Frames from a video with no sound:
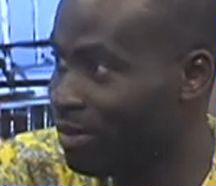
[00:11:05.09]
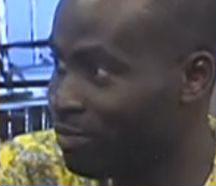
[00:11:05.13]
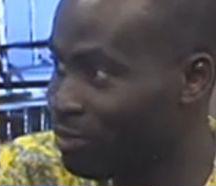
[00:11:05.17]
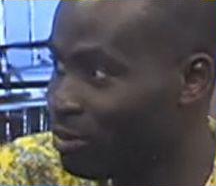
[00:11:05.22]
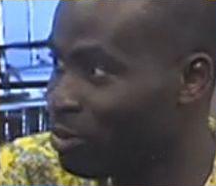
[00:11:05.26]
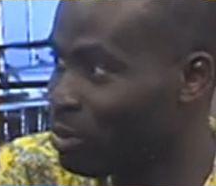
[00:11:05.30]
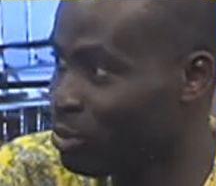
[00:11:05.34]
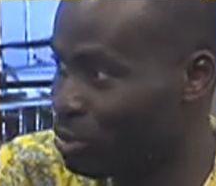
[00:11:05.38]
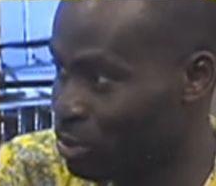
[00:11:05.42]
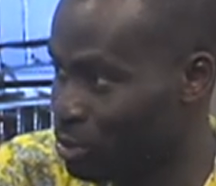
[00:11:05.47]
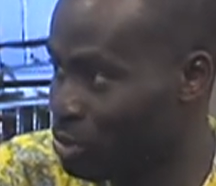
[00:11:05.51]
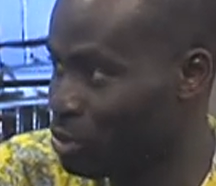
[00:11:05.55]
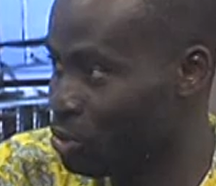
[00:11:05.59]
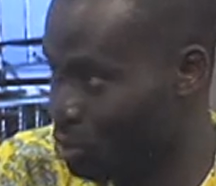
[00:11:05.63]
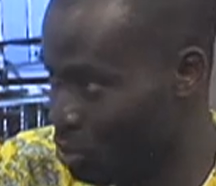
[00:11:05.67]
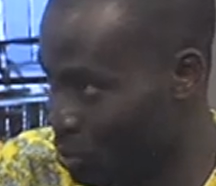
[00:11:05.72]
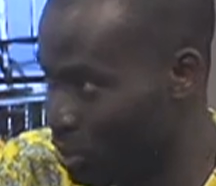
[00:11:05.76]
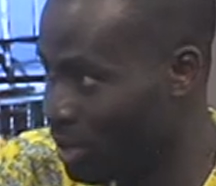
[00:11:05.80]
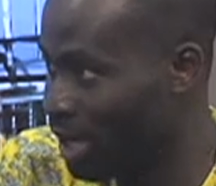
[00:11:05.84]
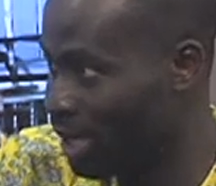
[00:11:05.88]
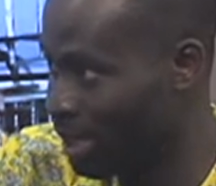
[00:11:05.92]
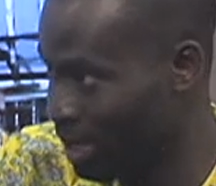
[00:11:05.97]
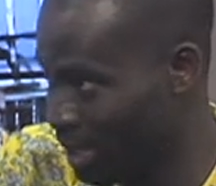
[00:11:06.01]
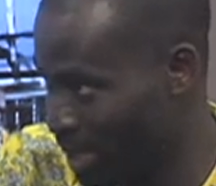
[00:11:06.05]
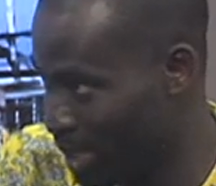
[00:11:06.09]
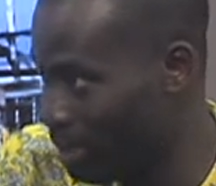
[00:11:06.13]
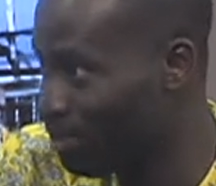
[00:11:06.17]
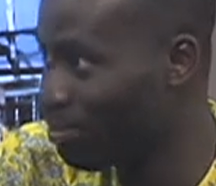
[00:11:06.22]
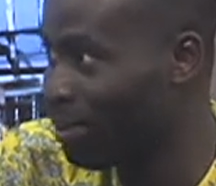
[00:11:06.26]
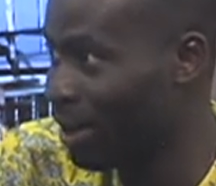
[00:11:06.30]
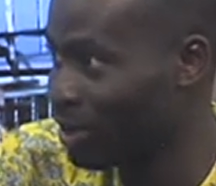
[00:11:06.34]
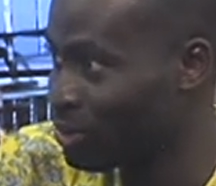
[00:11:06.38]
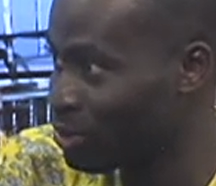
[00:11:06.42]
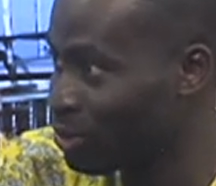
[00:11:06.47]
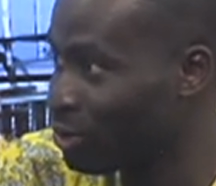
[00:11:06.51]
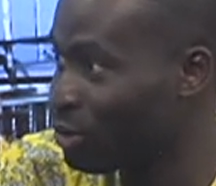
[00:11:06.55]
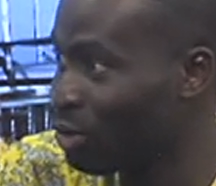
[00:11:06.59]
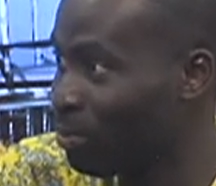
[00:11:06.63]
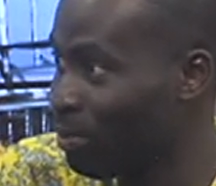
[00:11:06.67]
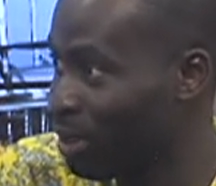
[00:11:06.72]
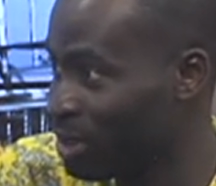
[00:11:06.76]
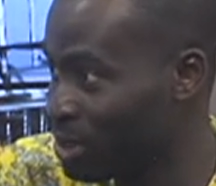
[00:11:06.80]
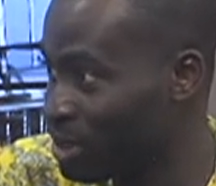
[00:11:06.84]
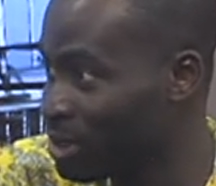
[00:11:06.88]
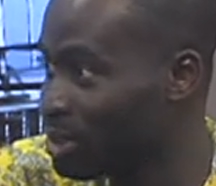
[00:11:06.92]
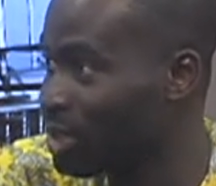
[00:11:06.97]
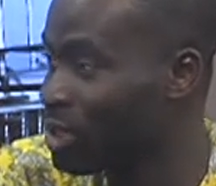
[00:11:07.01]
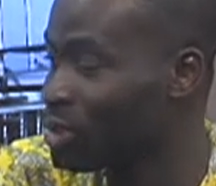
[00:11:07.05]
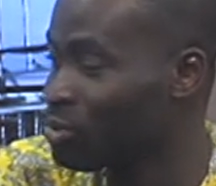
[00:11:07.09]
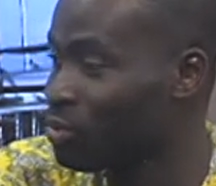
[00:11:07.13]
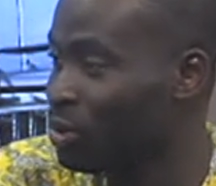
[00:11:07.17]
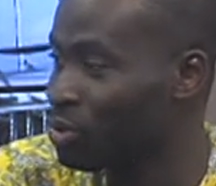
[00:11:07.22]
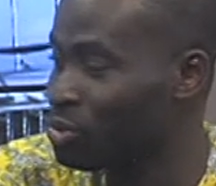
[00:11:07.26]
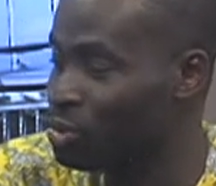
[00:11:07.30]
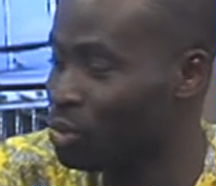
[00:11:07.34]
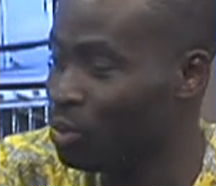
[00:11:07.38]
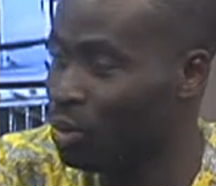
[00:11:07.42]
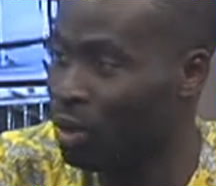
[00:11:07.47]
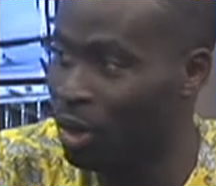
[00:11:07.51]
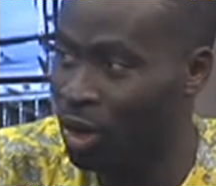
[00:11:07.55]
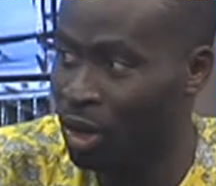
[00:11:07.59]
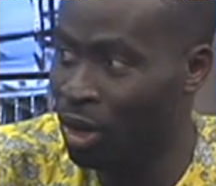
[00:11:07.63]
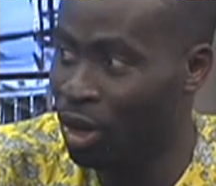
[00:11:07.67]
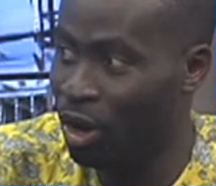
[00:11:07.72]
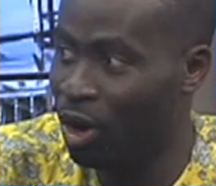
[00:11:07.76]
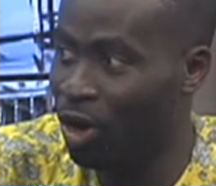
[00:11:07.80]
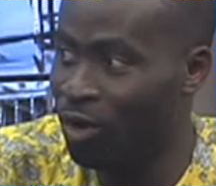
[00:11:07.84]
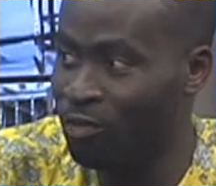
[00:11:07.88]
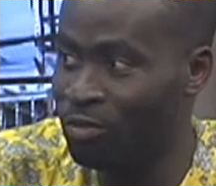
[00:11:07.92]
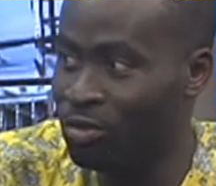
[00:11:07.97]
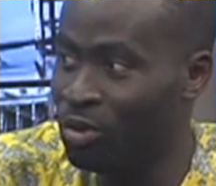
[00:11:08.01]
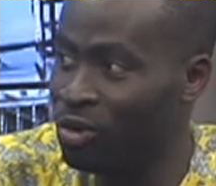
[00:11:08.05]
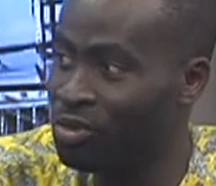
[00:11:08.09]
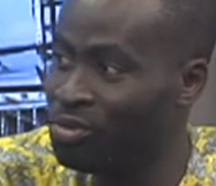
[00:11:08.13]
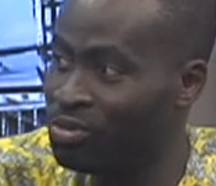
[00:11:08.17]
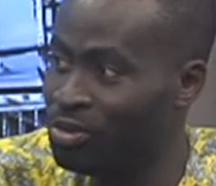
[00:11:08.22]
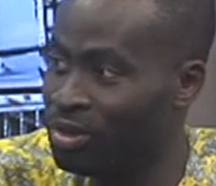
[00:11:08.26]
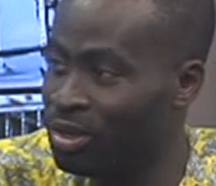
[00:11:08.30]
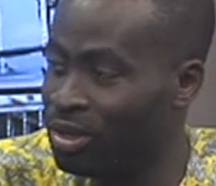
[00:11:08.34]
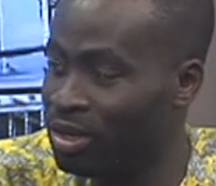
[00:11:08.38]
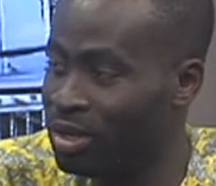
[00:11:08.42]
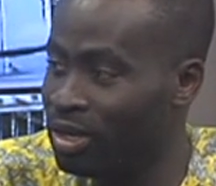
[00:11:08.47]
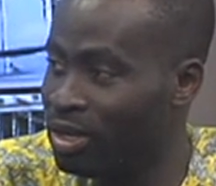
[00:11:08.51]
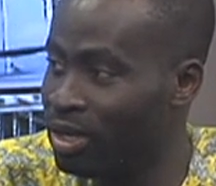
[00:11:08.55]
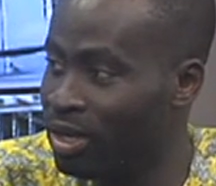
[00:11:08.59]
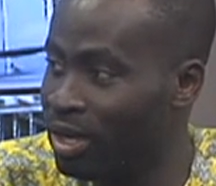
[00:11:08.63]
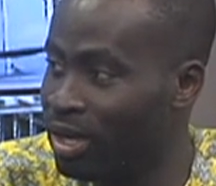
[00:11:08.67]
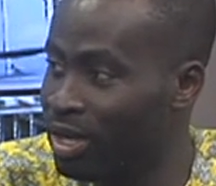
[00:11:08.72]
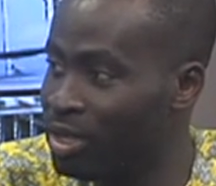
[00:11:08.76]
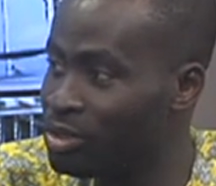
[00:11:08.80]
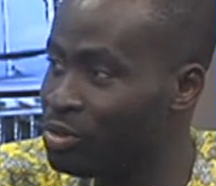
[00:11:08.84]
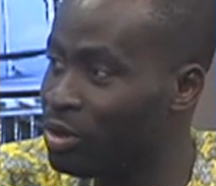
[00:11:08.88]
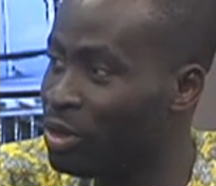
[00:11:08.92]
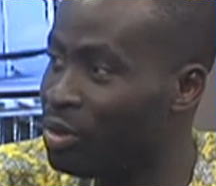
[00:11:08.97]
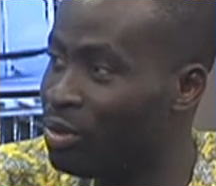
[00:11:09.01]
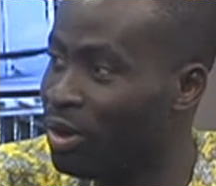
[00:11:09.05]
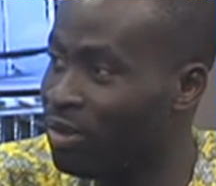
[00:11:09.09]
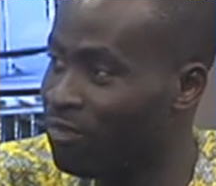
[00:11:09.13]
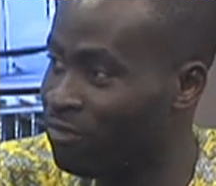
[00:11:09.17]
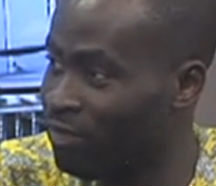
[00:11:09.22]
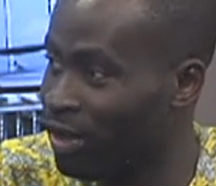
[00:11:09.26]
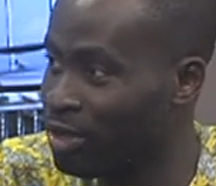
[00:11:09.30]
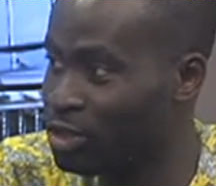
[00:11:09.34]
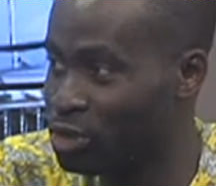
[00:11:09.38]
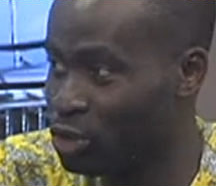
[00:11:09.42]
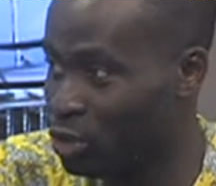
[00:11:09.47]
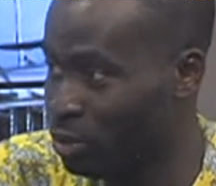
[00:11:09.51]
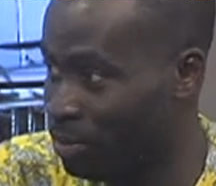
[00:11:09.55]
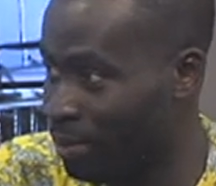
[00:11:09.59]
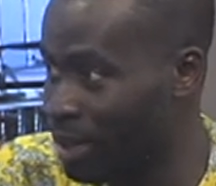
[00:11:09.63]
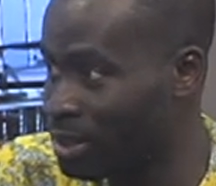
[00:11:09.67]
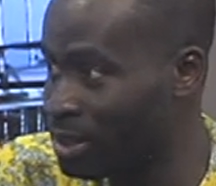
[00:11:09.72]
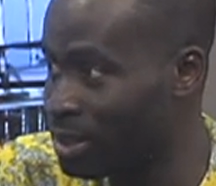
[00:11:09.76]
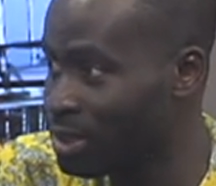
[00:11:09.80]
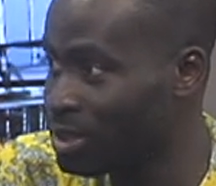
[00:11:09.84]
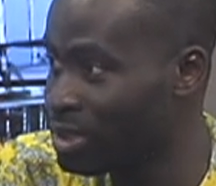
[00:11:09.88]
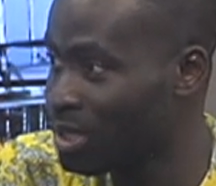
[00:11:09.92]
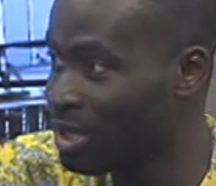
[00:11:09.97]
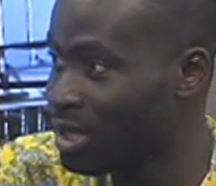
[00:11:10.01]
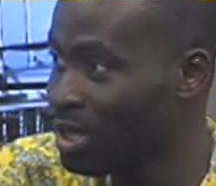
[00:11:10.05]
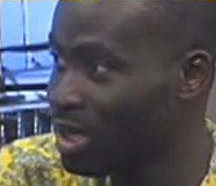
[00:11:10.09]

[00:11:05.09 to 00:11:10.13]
You, lo you look at the impact on your budget as well. So obviously, it's going to affect your budget.